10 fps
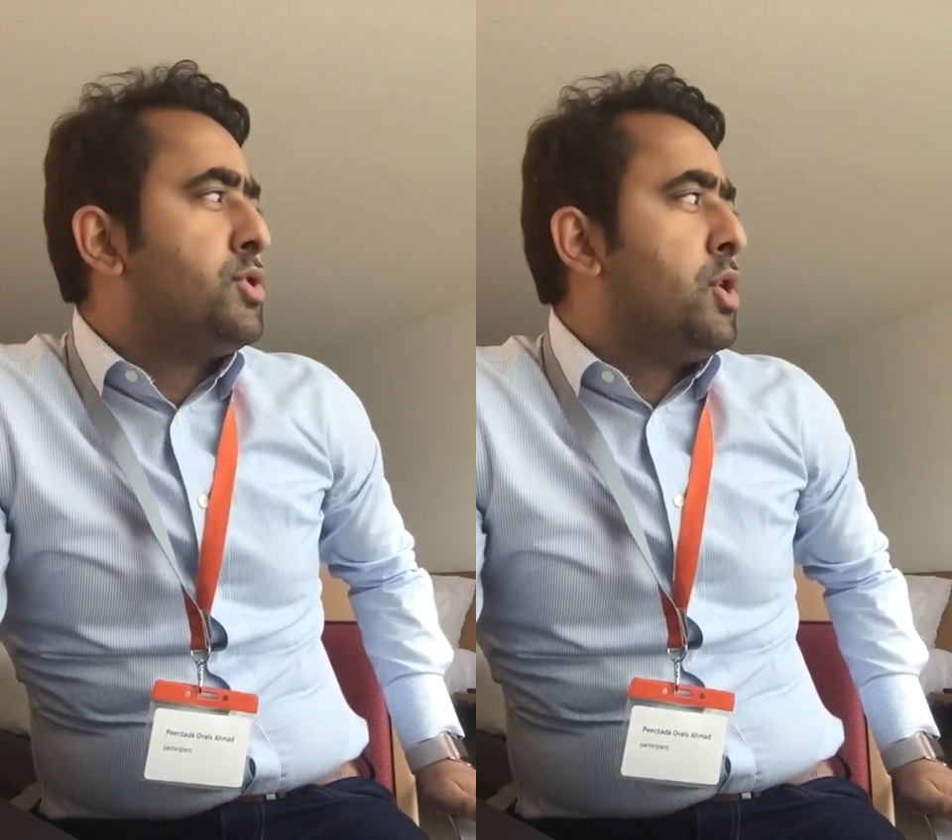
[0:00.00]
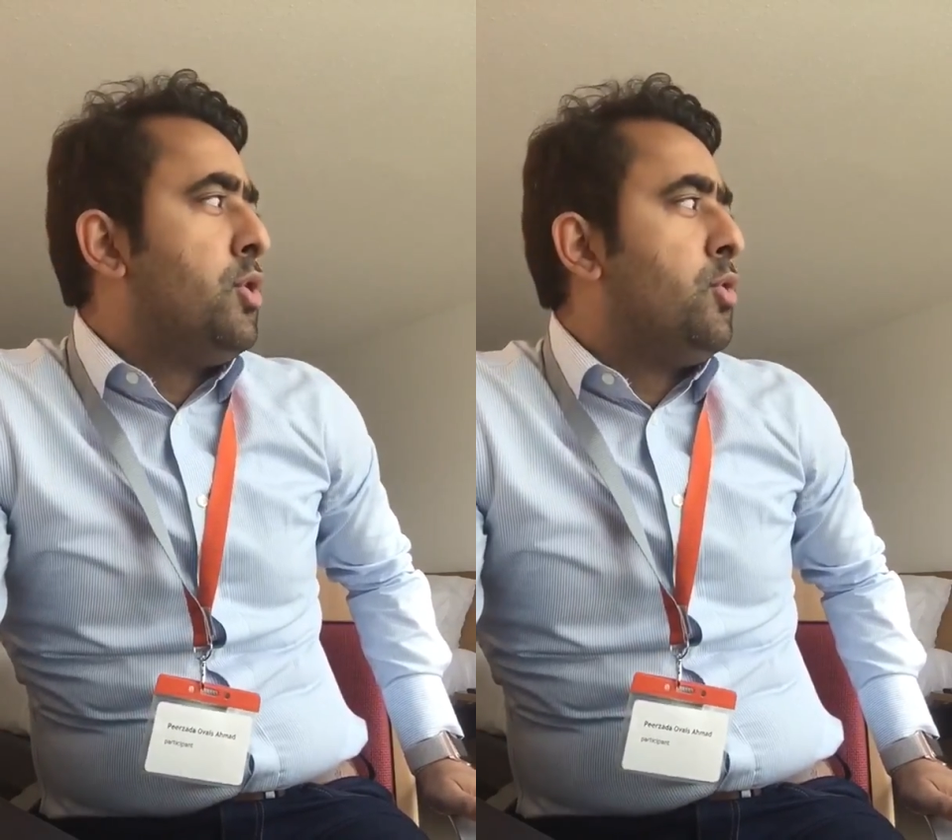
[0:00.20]

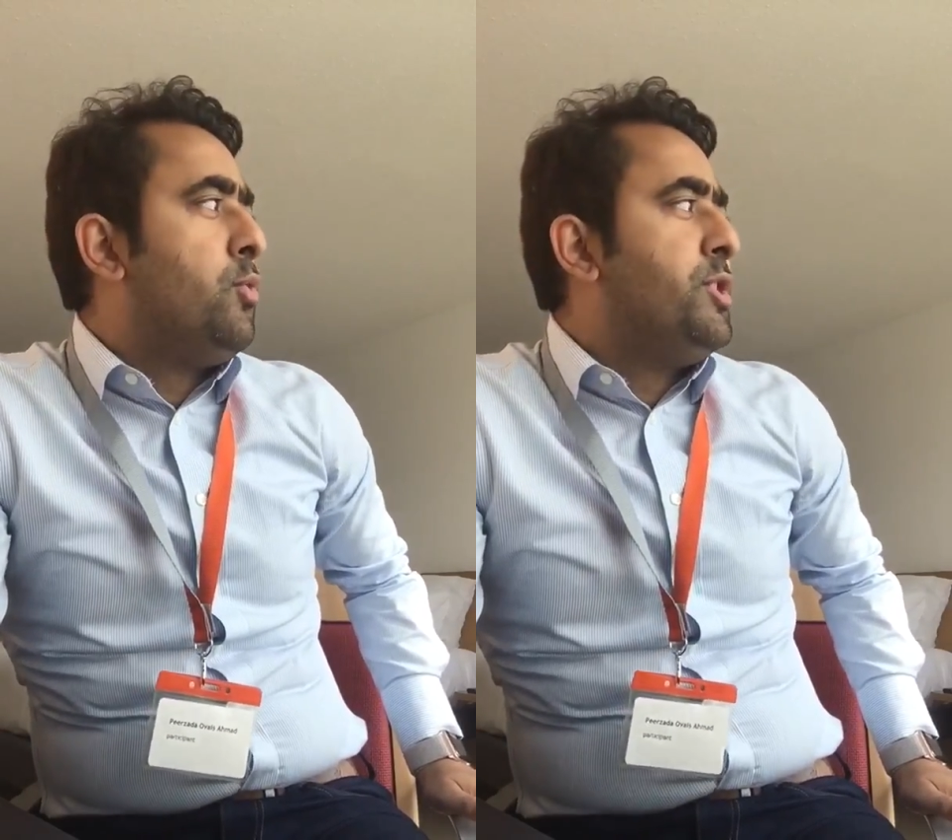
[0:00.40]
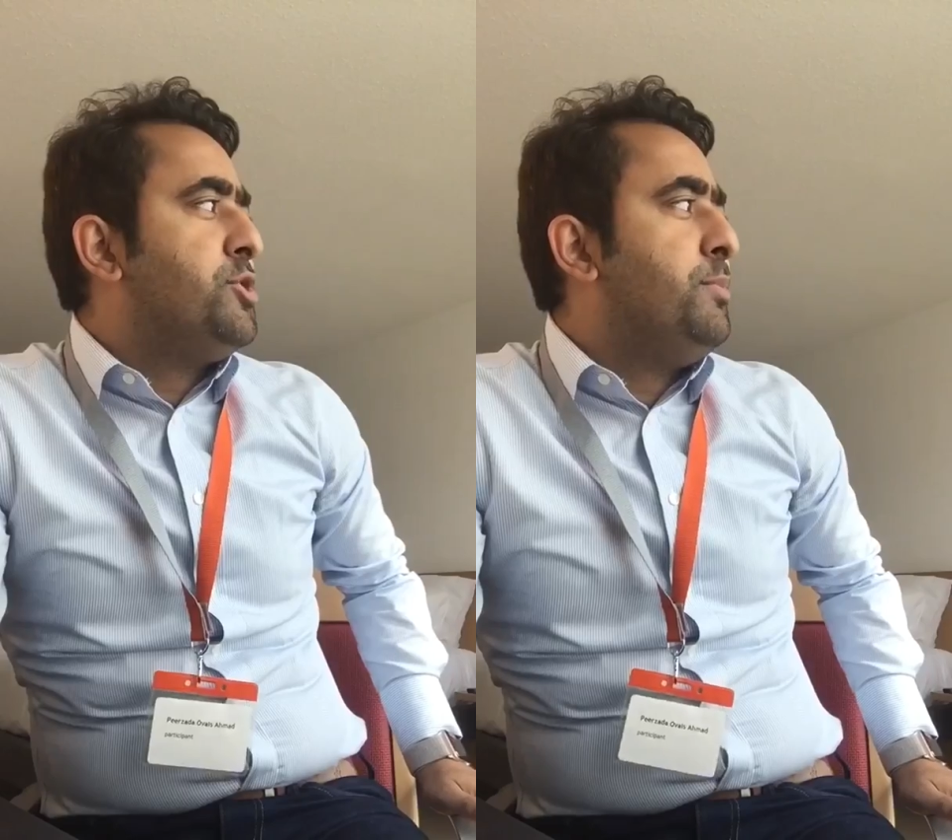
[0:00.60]
So,
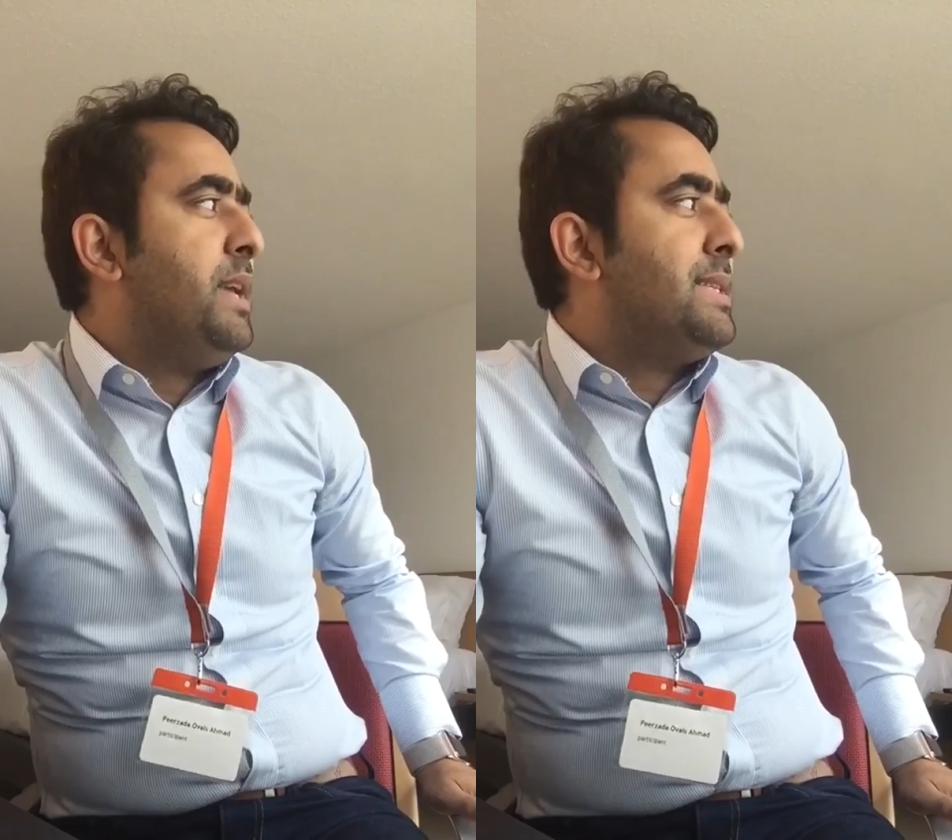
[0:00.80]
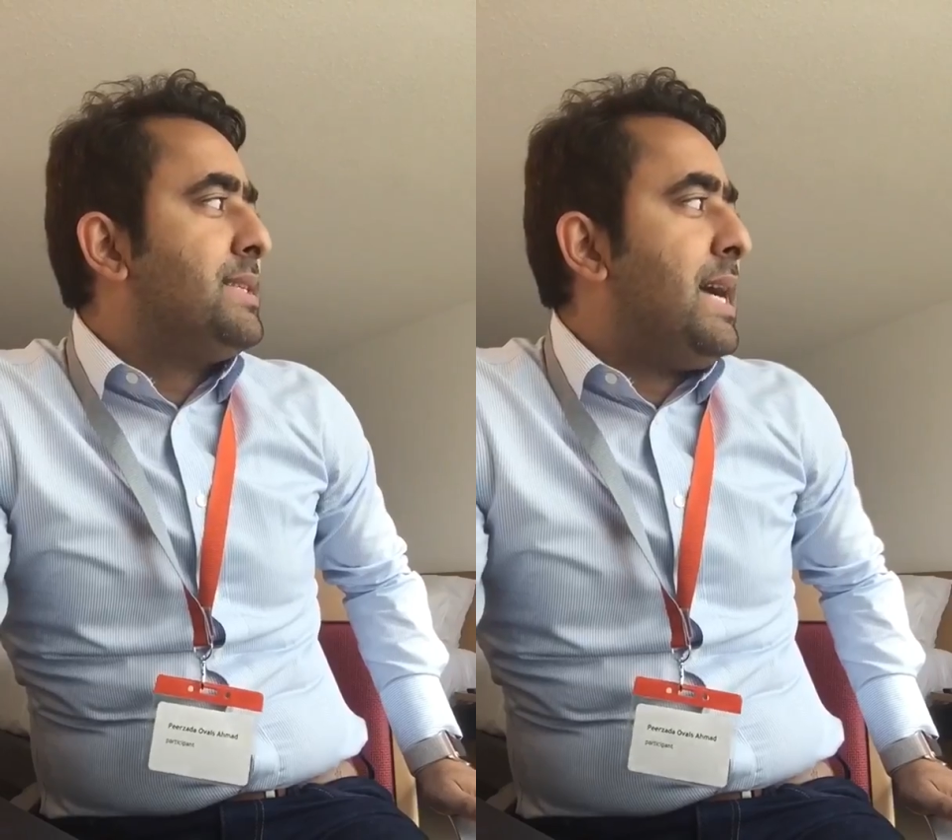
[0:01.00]
which
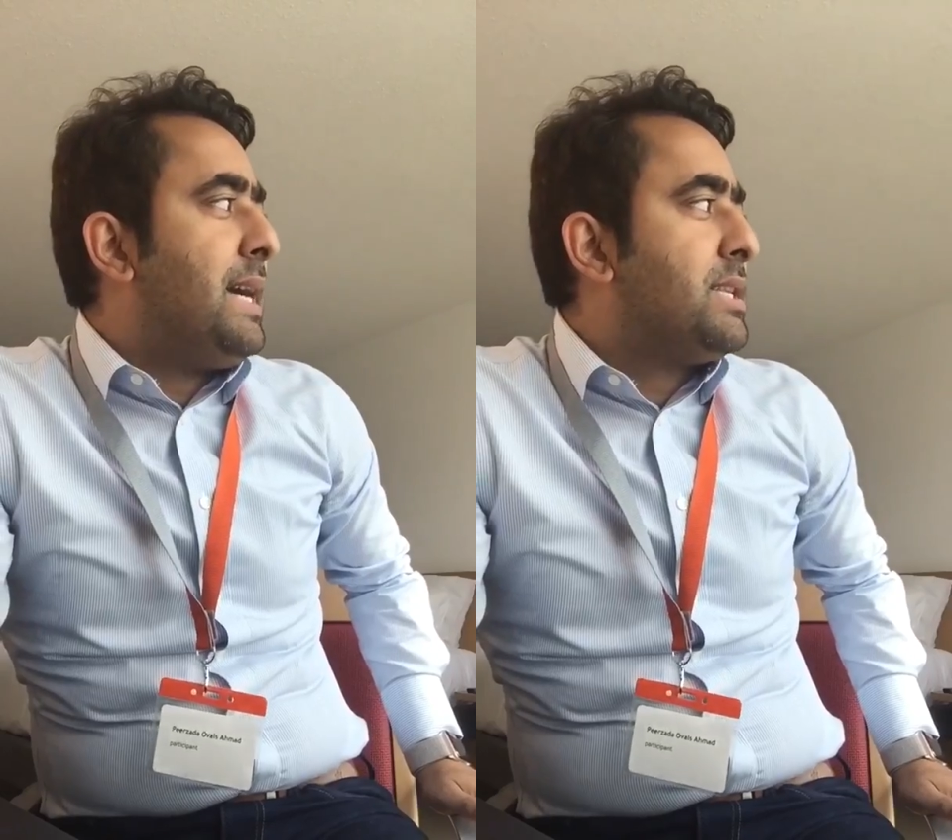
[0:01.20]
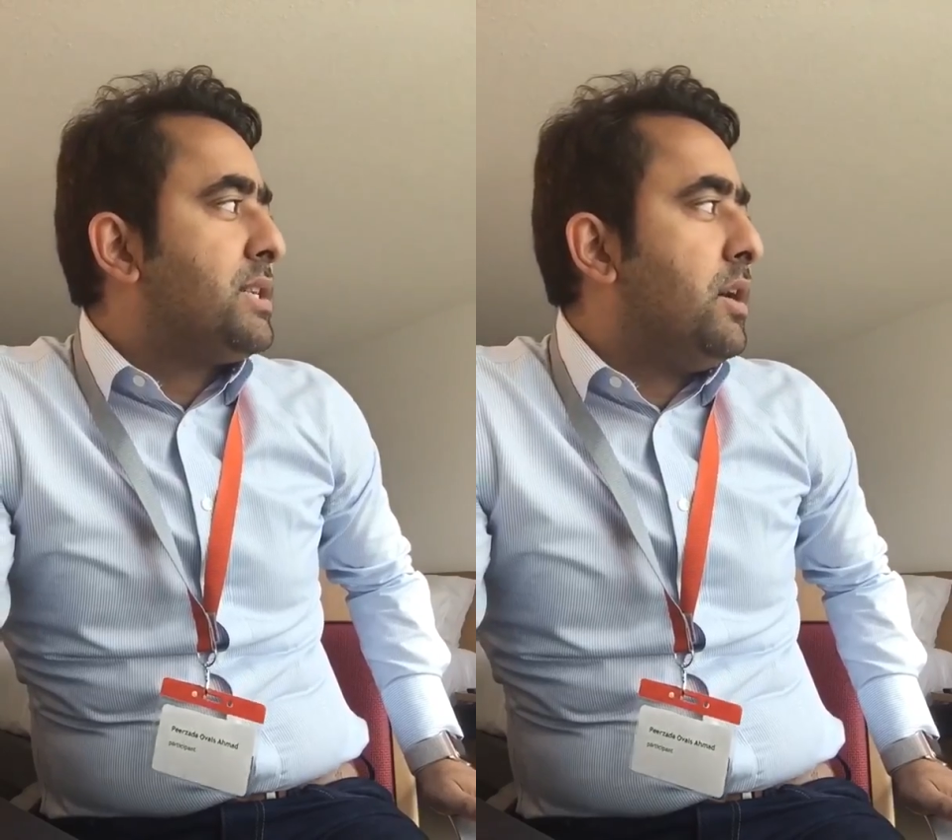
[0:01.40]
means
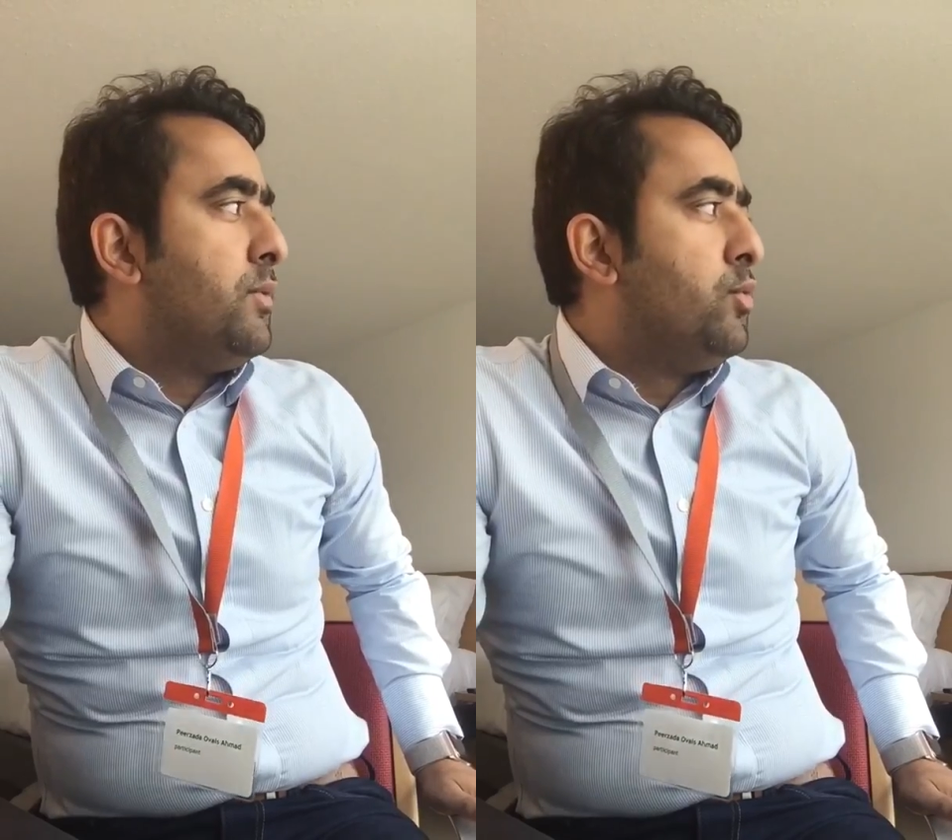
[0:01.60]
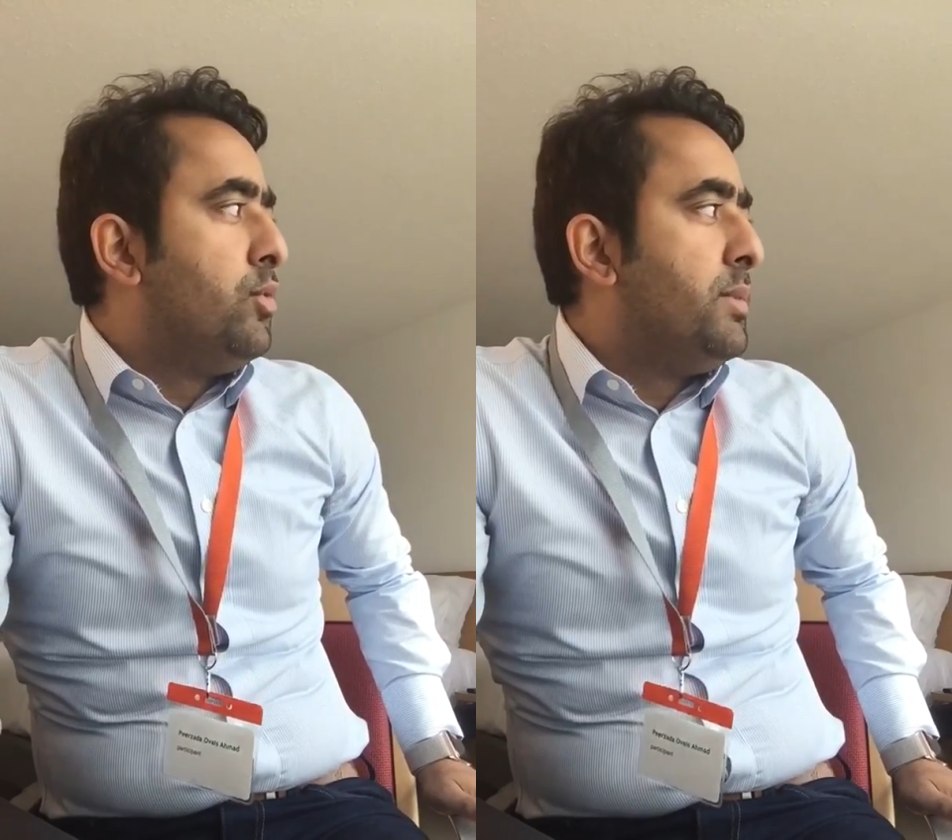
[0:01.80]
that
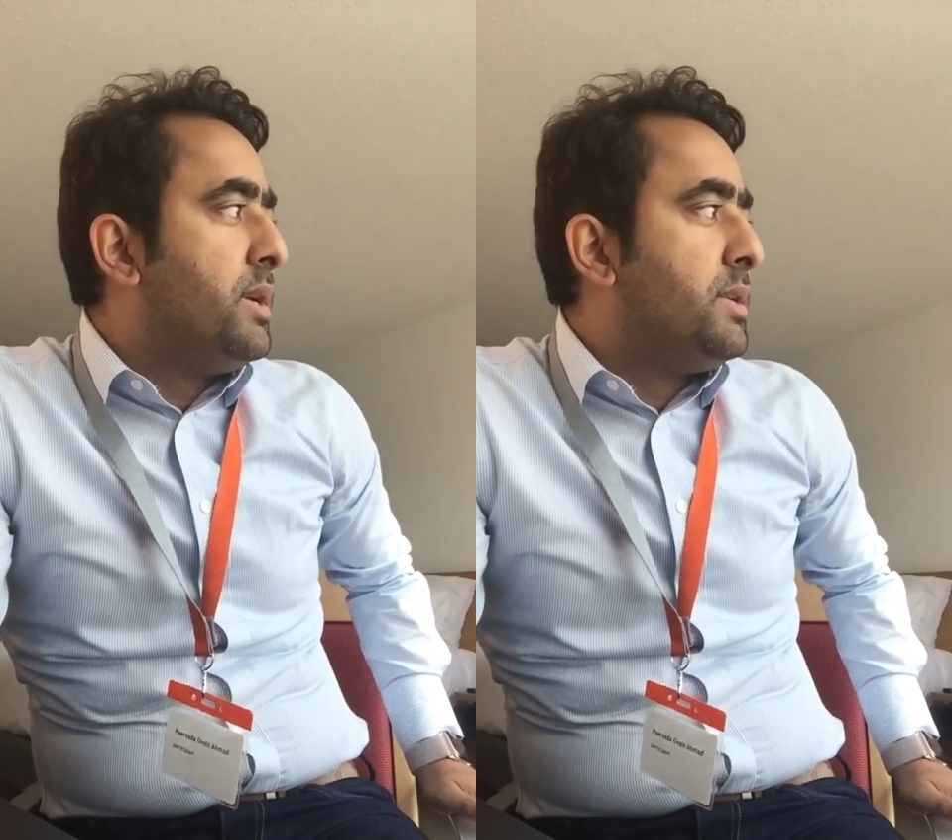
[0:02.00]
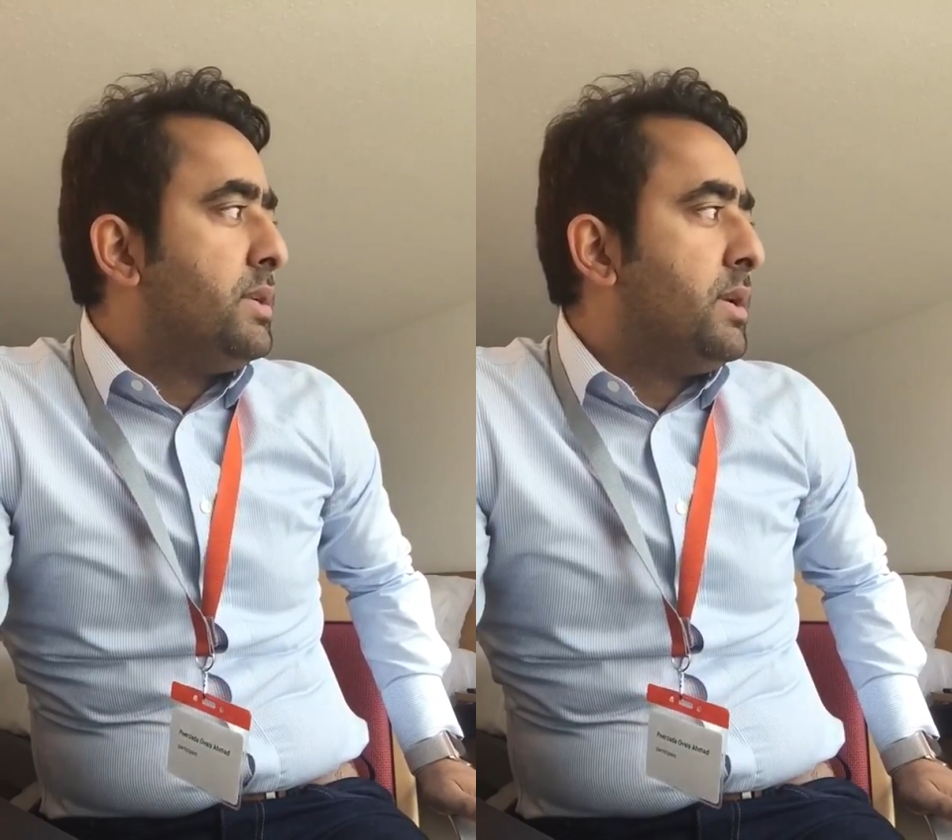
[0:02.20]
a
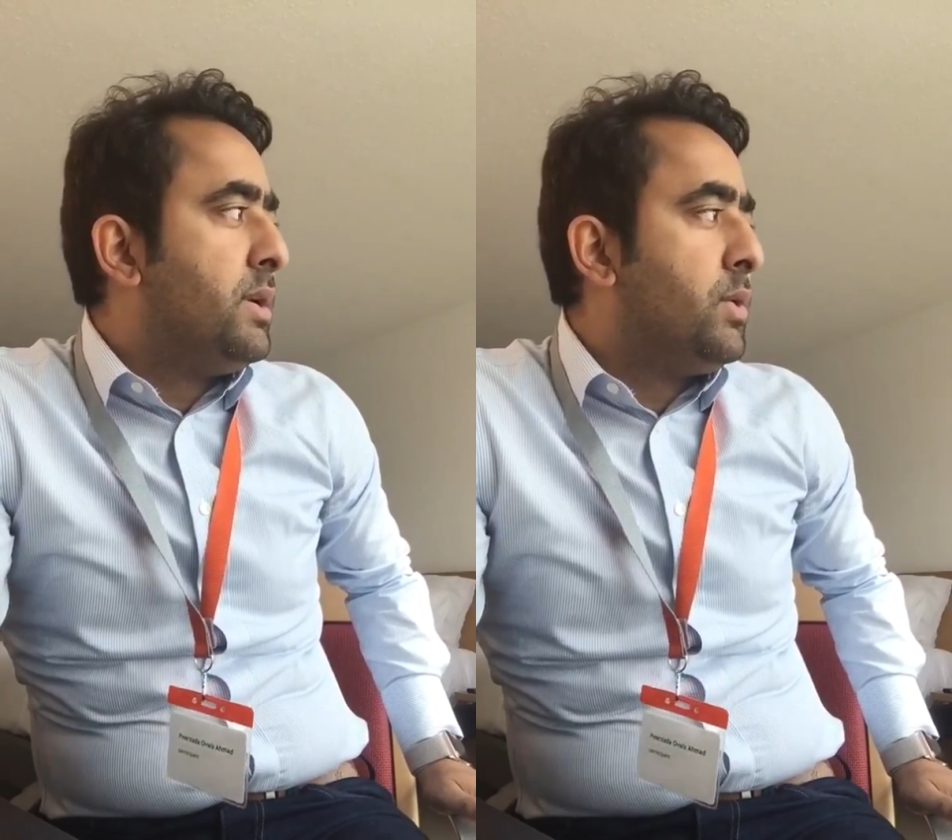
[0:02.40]
woman